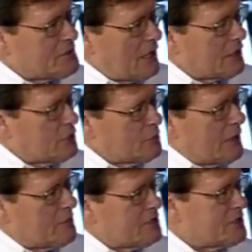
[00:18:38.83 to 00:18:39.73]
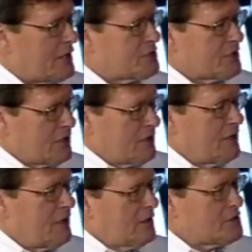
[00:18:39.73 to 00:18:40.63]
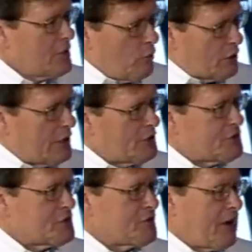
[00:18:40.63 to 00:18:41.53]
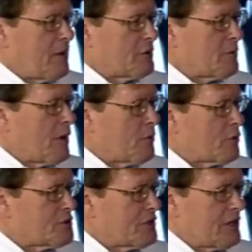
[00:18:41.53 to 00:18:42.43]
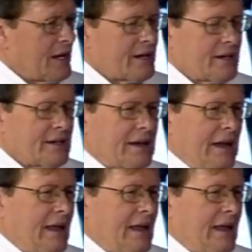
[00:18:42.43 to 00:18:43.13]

Mm -hmm. Like you may be touching someone else's family member tonight. And,